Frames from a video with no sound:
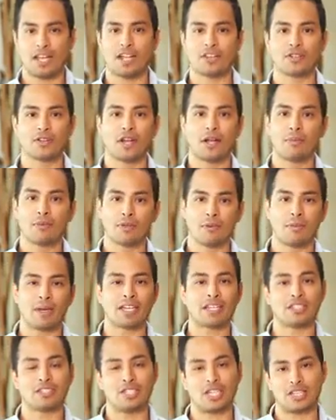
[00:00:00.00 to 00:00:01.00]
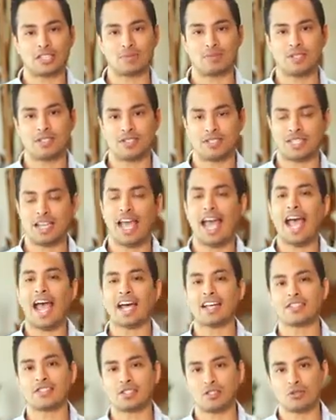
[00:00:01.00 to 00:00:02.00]
and you're able to make adjustments
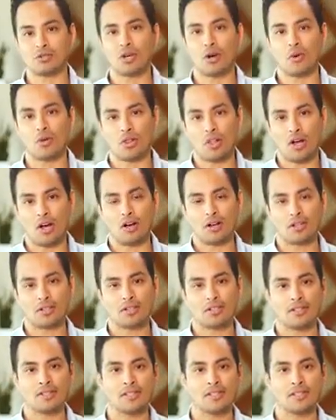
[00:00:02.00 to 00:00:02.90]
as you go along.